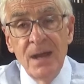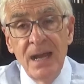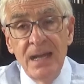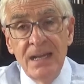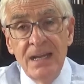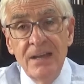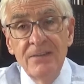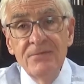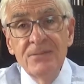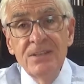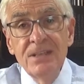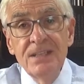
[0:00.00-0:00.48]
I
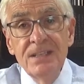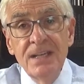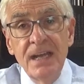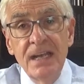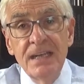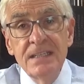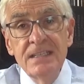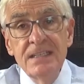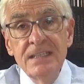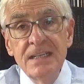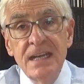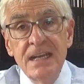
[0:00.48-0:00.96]
left in
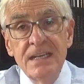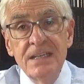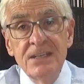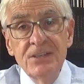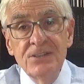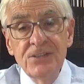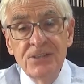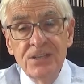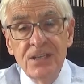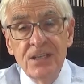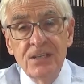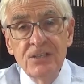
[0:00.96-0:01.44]

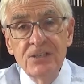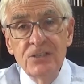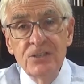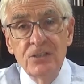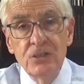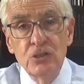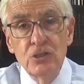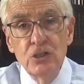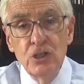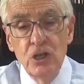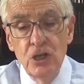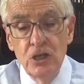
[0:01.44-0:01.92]
1986,
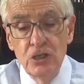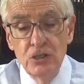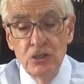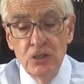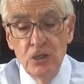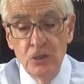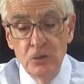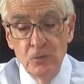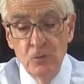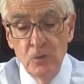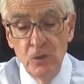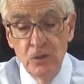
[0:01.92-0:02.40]
the church
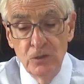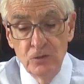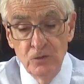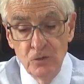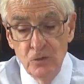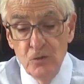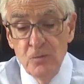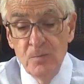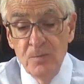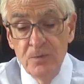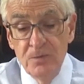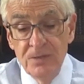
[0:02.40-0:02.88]
had
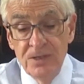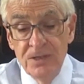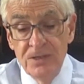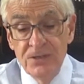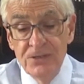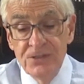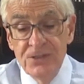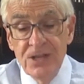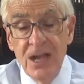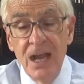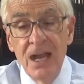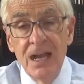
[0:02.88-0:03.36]
quadrupled
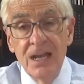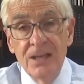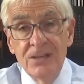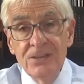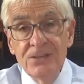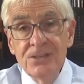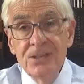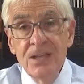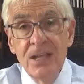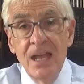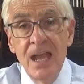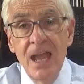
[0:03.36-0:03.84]
in
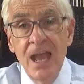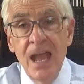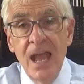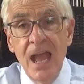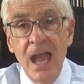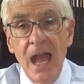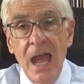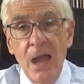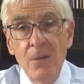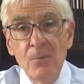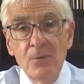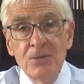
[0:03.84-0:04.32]
size
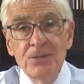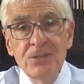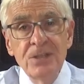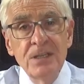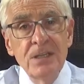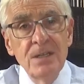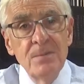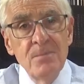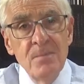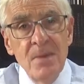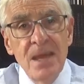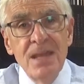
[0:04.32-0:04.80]
and was
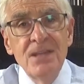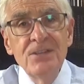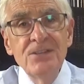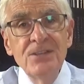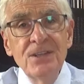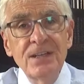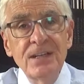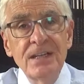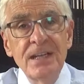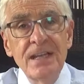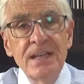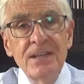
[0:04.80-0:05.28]
an
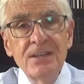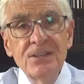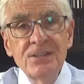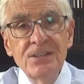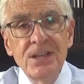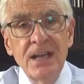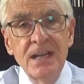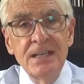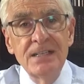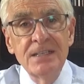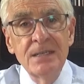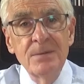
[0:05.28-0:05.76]
amazingly
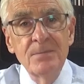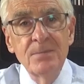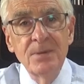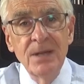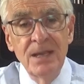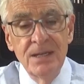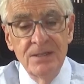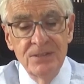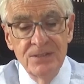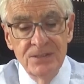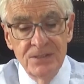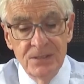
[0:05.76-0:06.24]
exciting
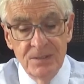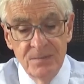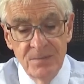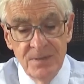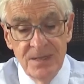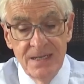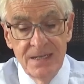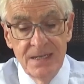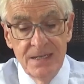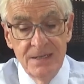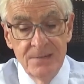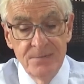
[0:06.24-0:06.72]
place to
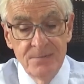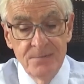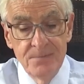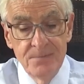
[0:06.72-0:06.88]
be.